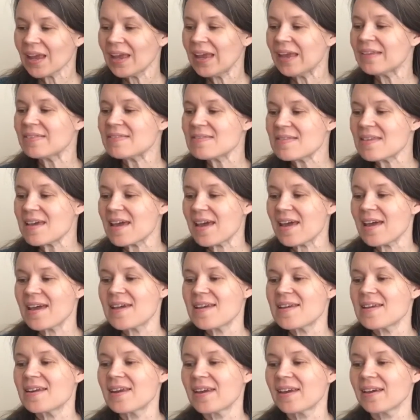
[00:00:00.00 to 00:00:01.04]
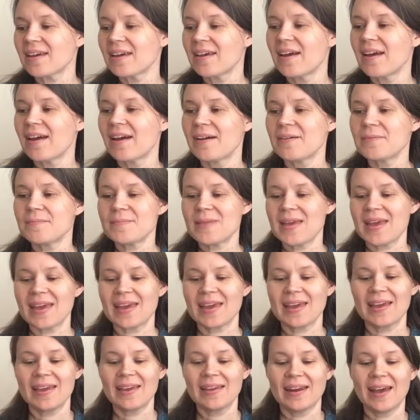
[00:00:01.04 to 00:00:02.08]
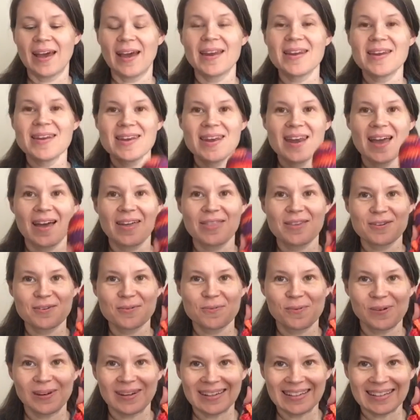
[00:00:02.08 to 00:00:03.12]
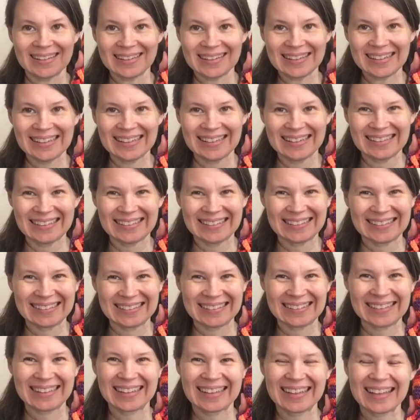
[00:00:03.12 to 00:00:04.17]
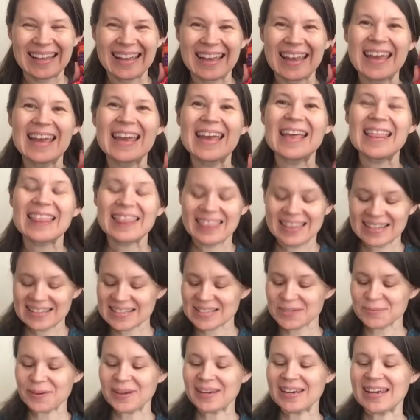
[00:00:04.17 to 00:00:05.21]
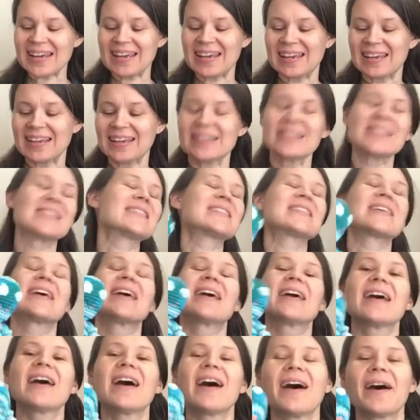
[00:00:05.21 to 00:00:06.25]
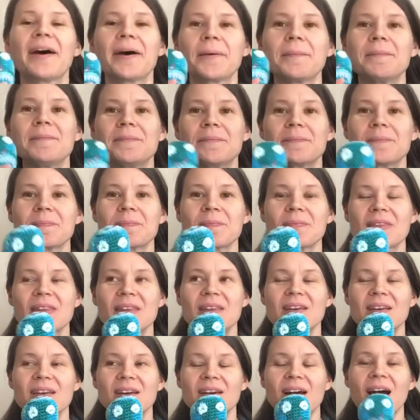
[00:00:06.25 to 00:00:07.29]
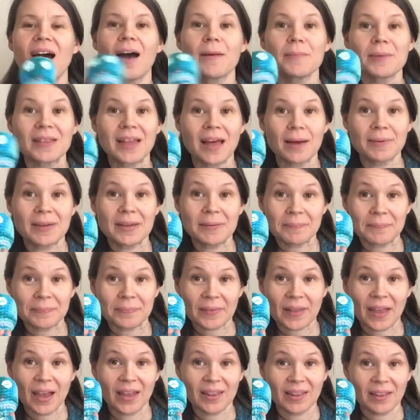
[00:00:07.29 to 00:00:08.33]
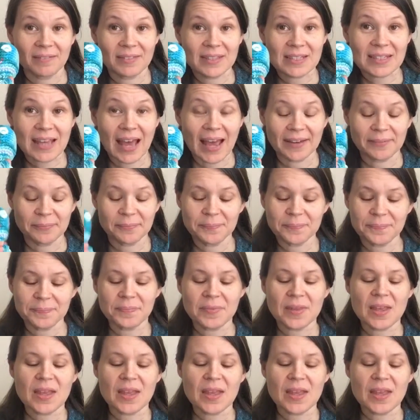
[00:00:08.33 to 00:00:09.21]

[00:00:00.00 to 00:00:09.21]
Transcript: and then made another one. This one is a Hobby Lobby. I love this cotton.